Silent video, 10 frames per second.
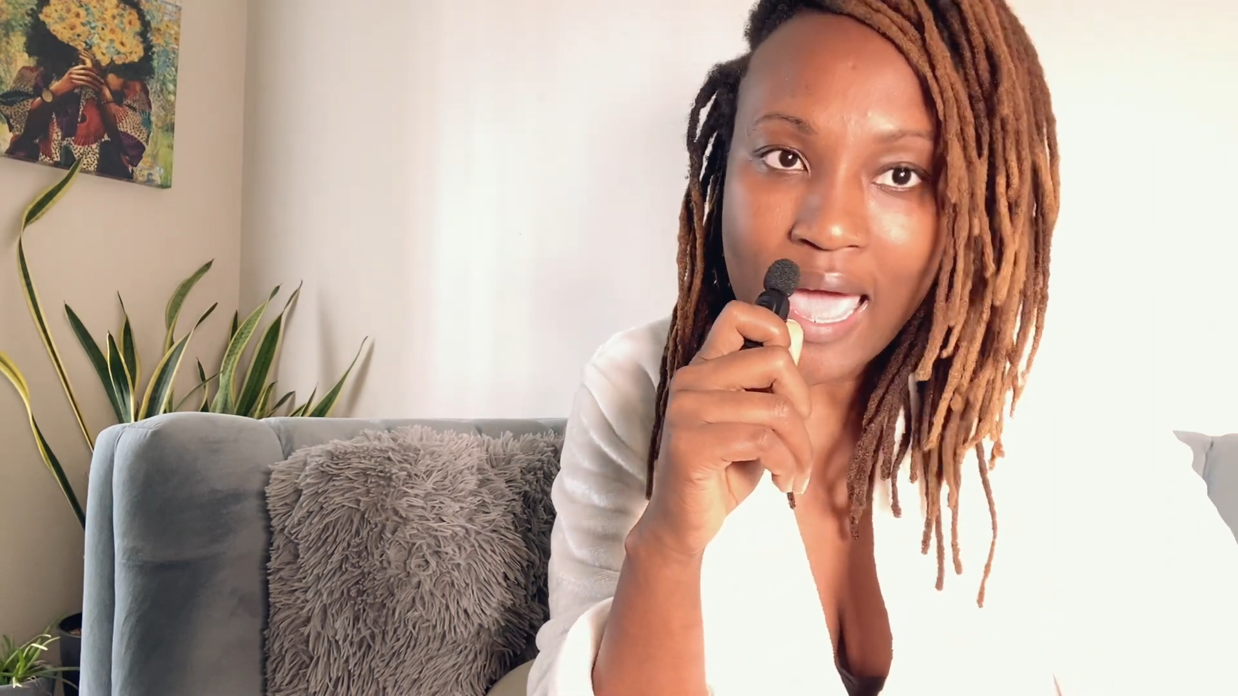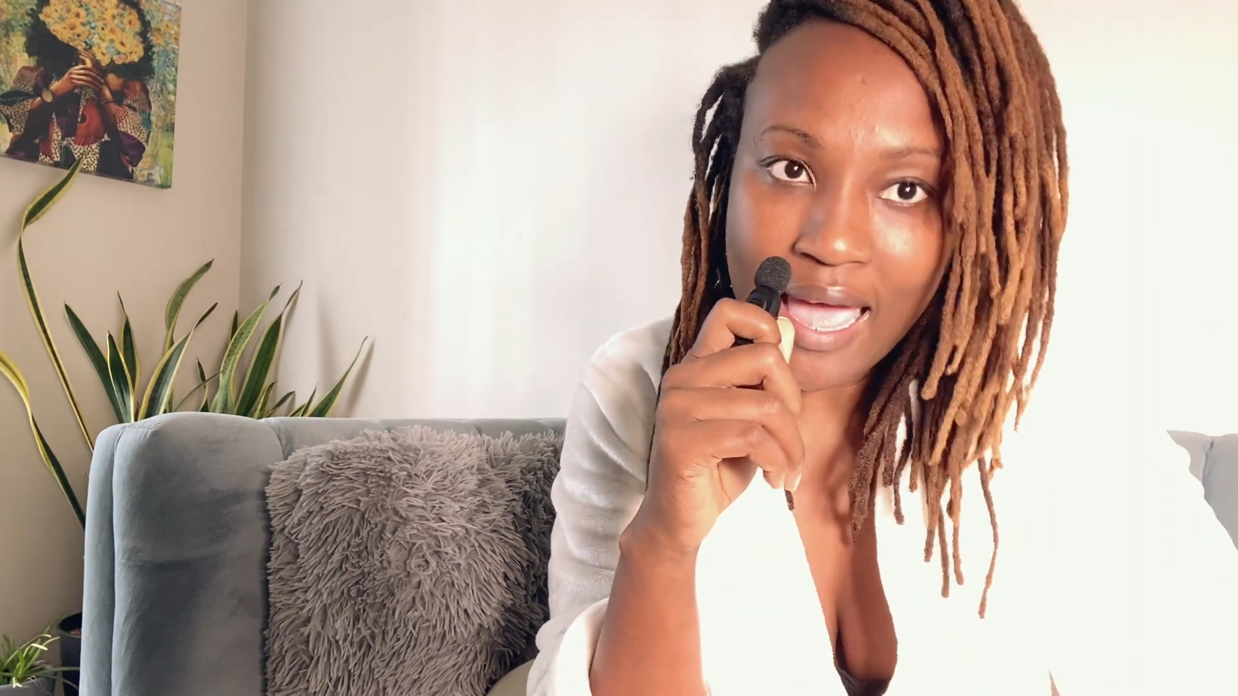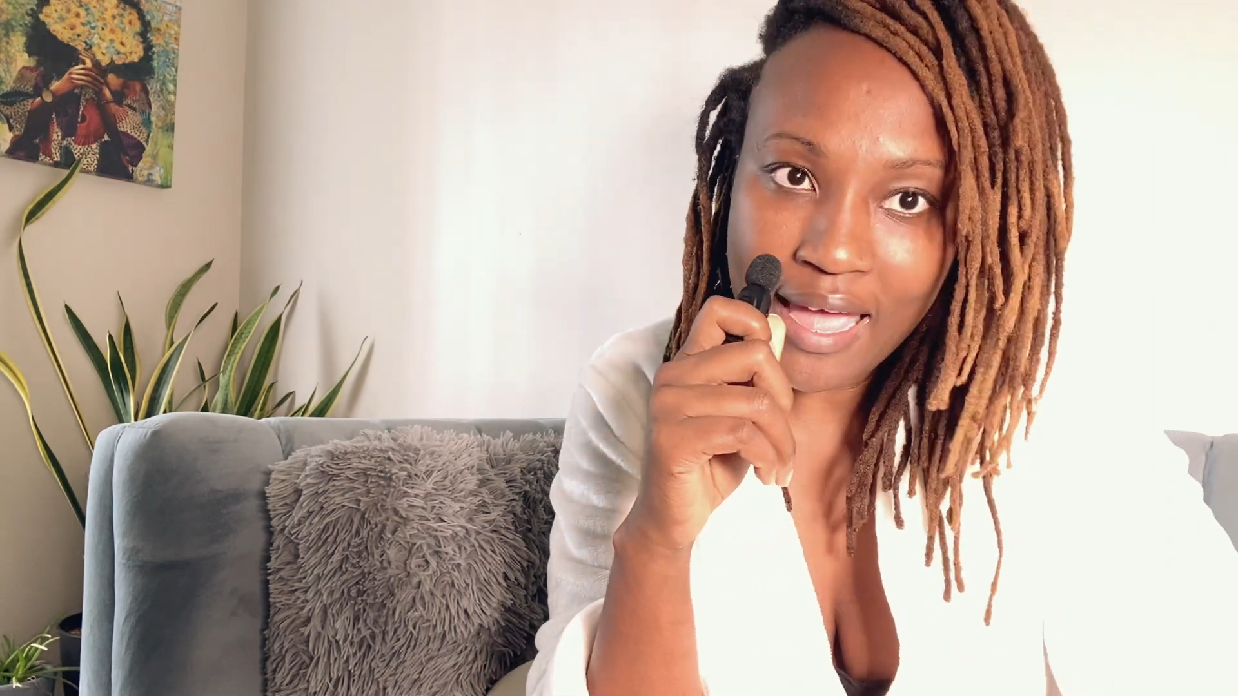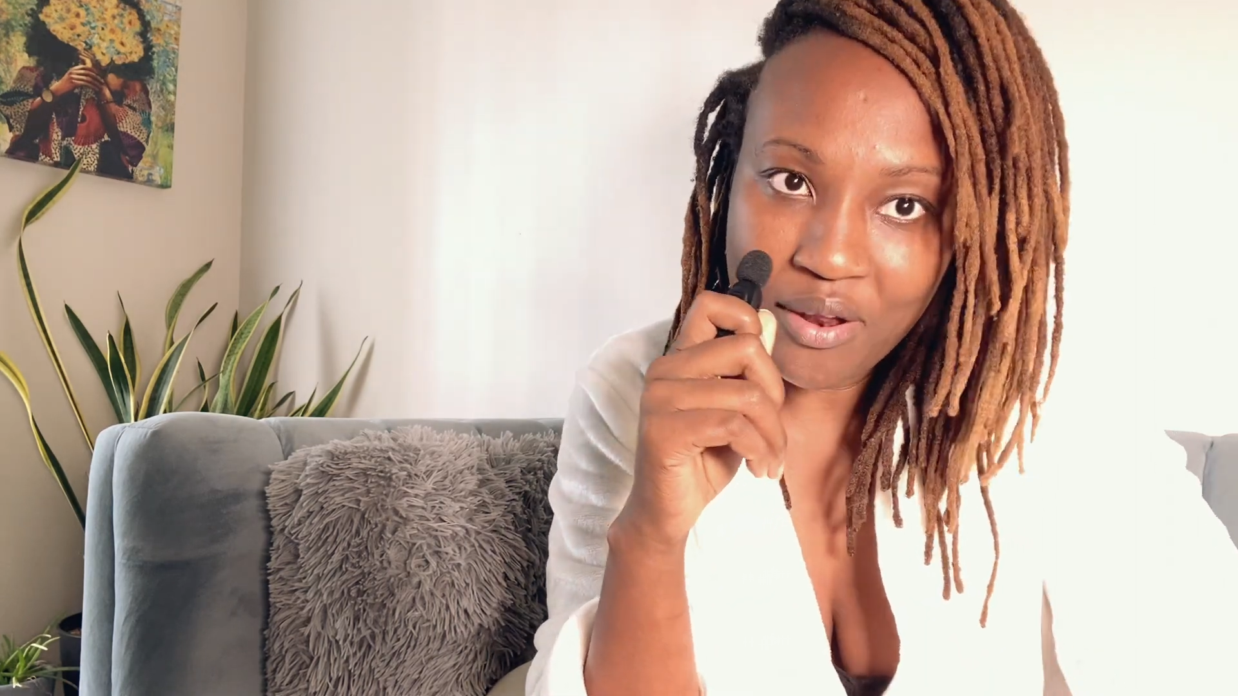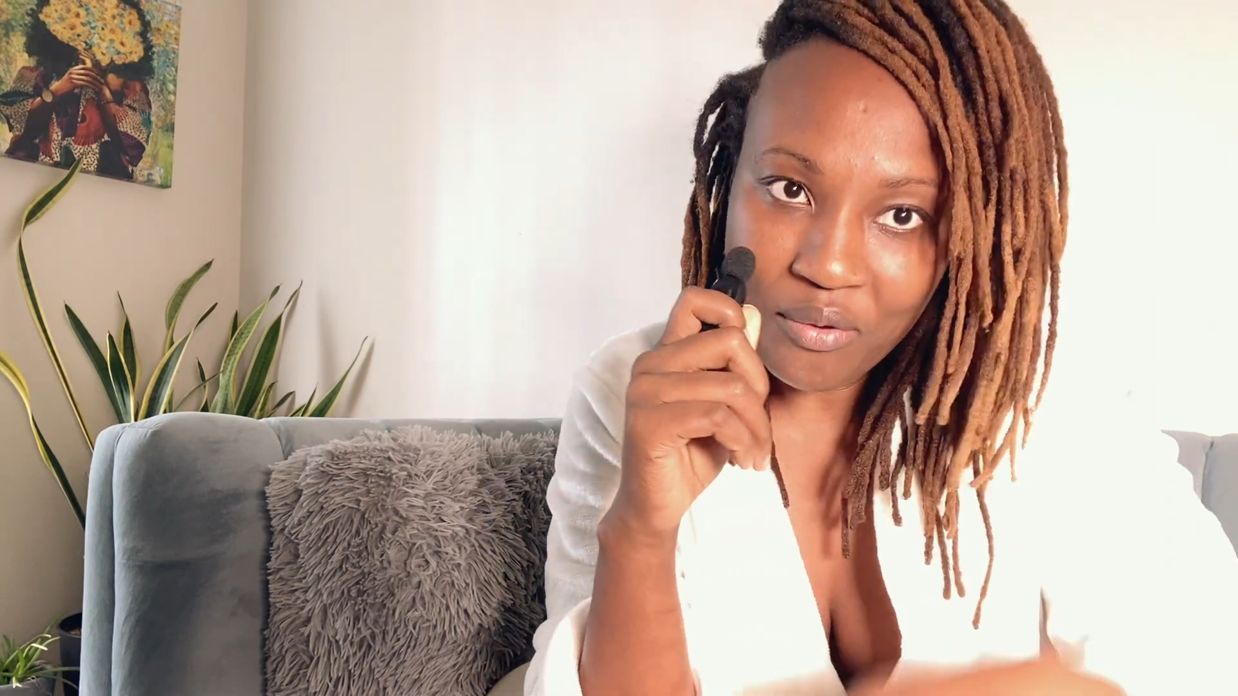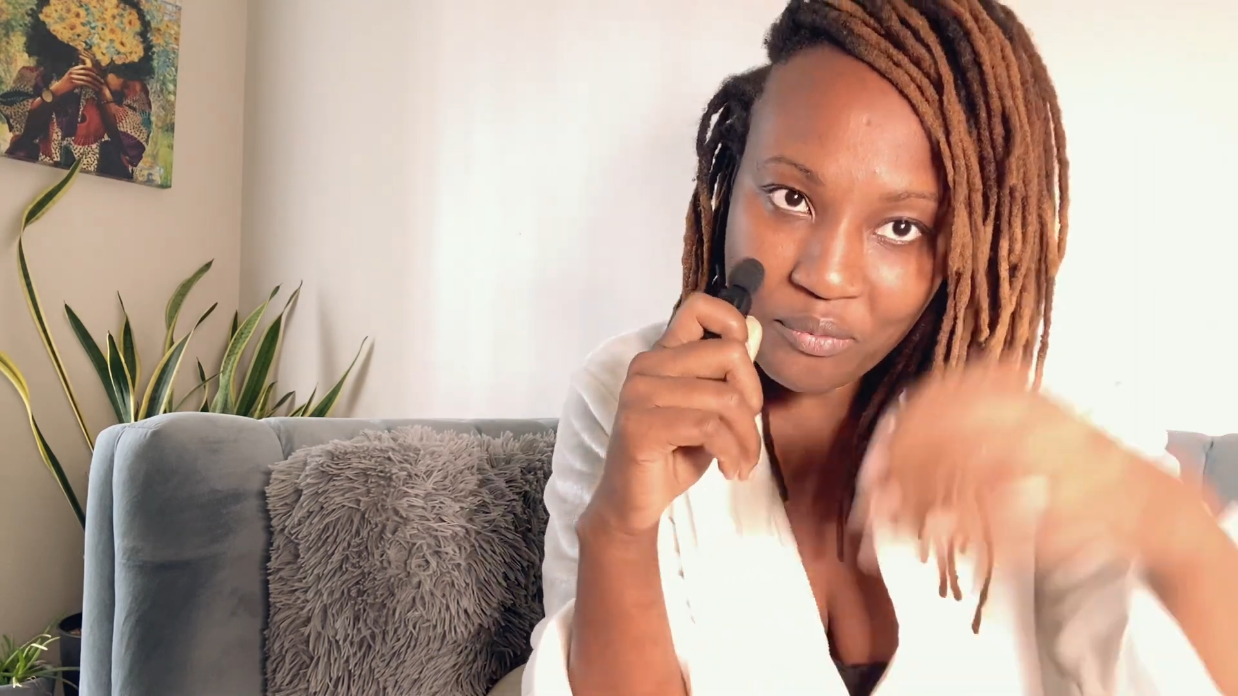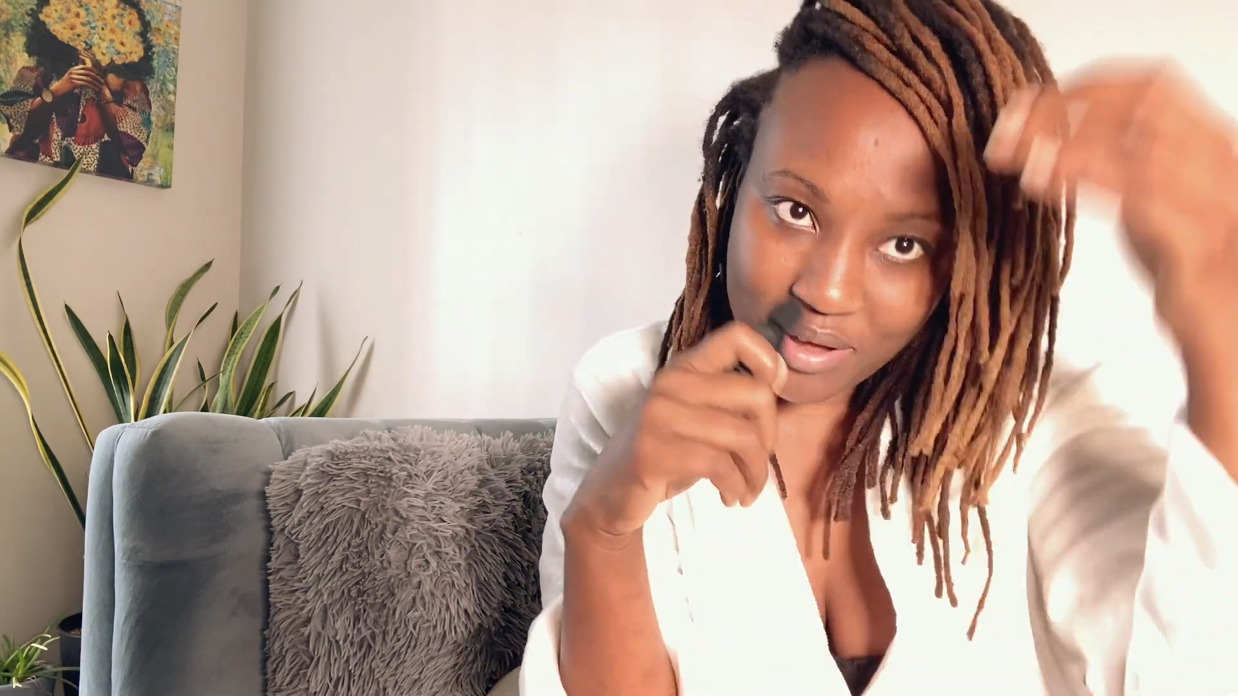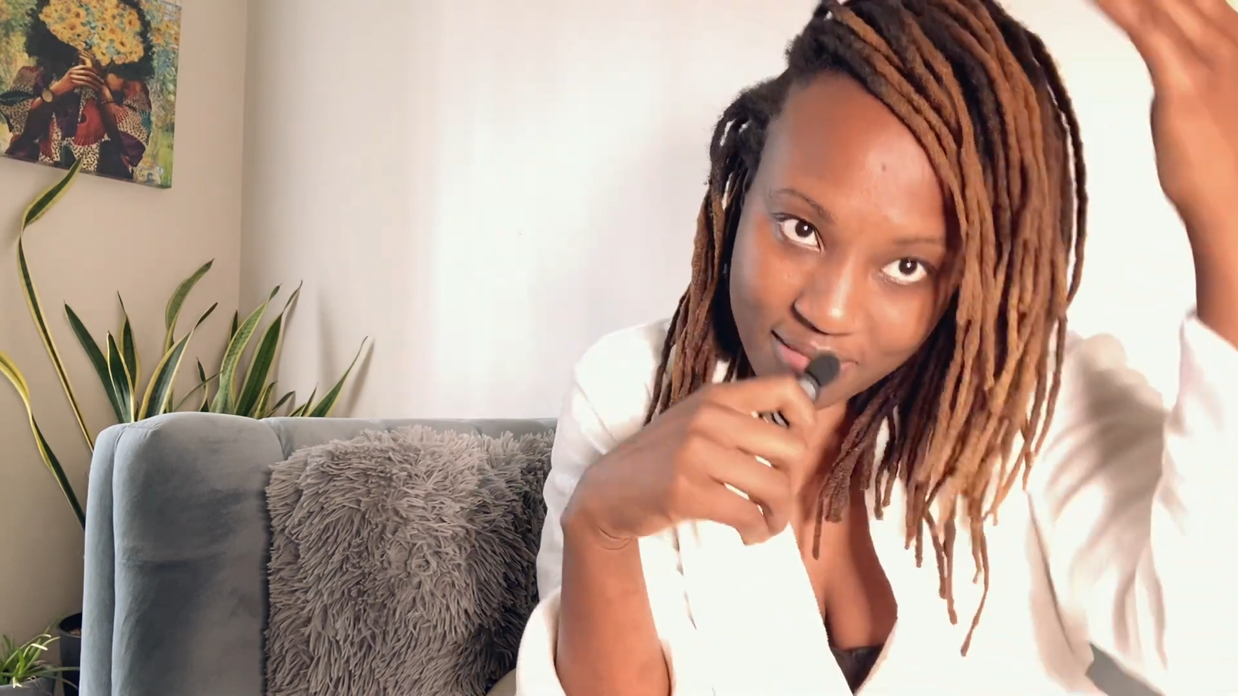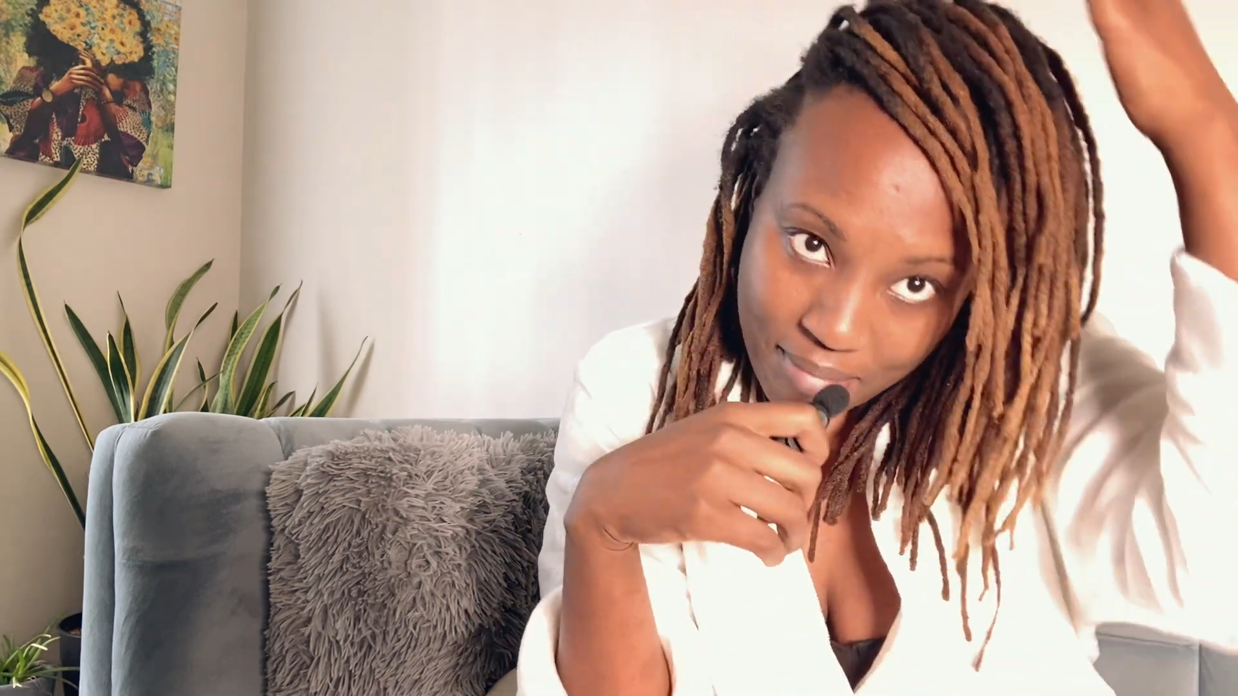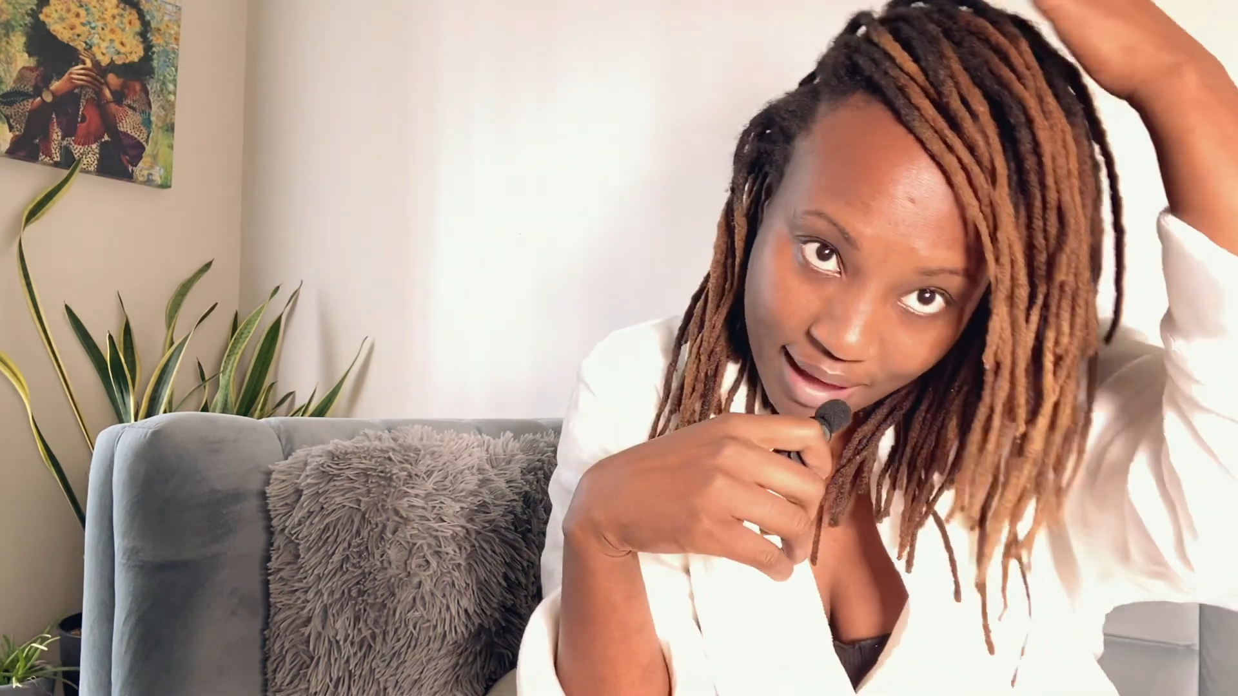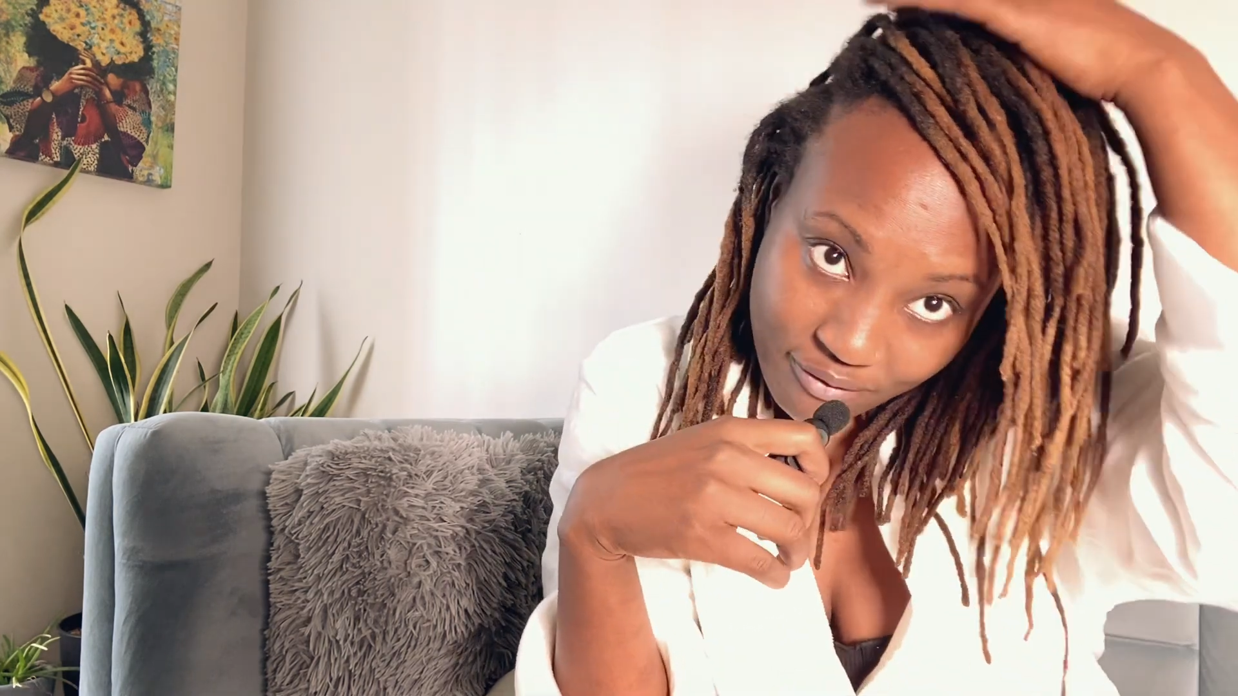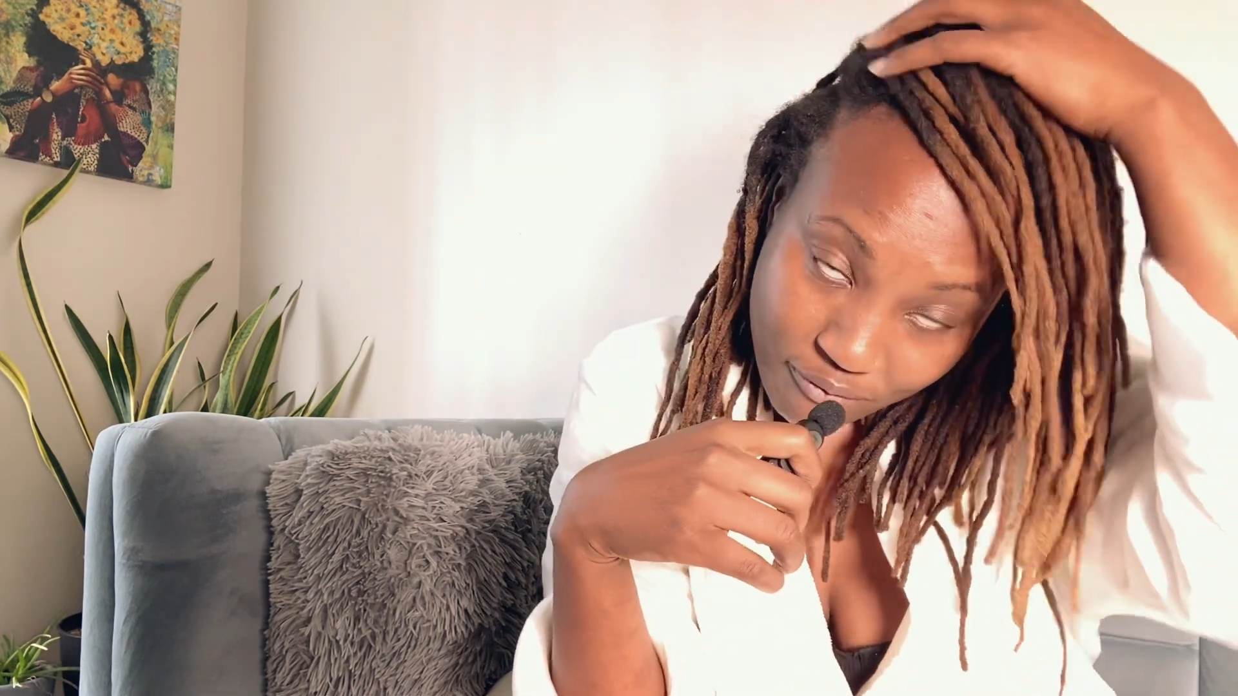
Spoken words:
And with my